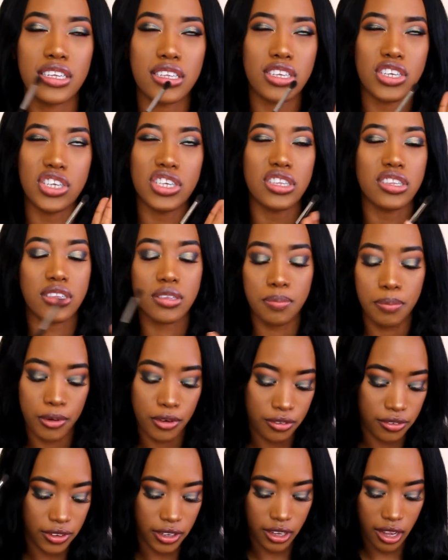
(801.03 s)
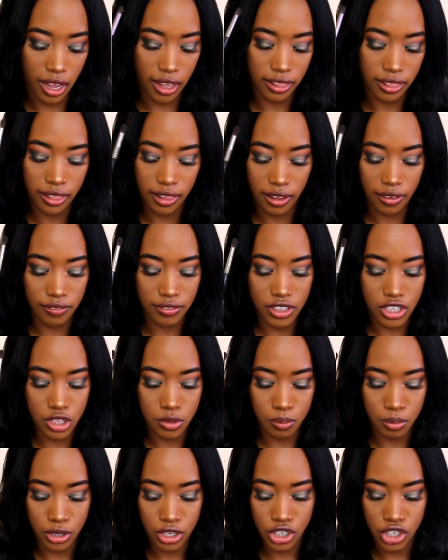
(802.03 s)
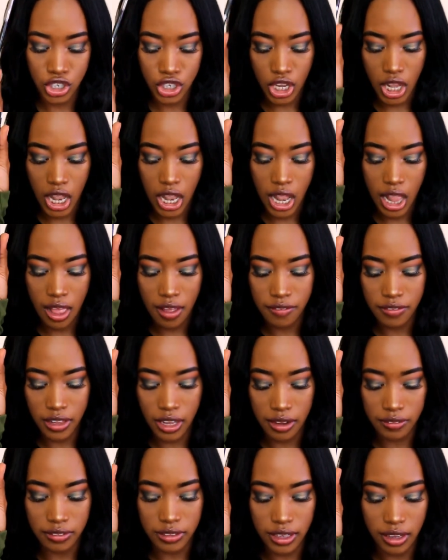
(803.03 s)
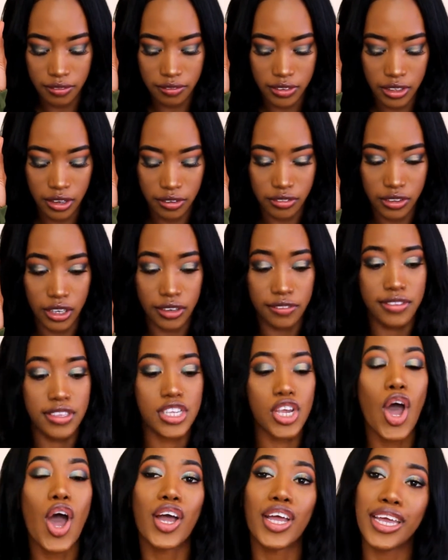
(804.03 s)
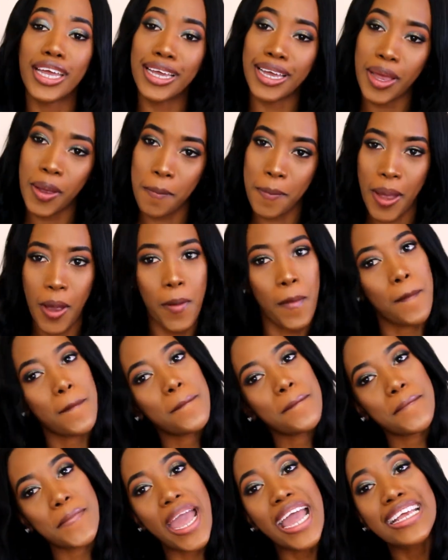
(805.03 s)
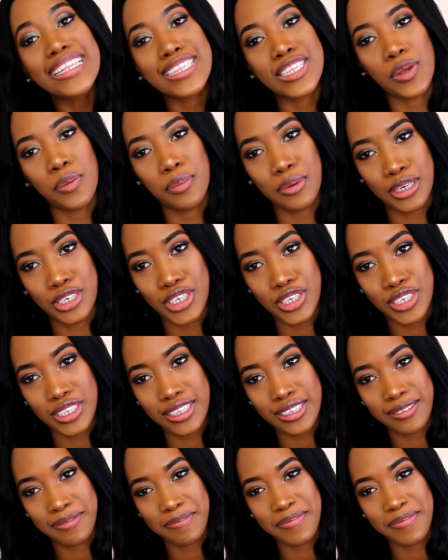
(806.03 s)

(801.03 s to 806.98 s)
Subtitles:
It's just perfect. I love this brush. Love. Talking about pencil brushes.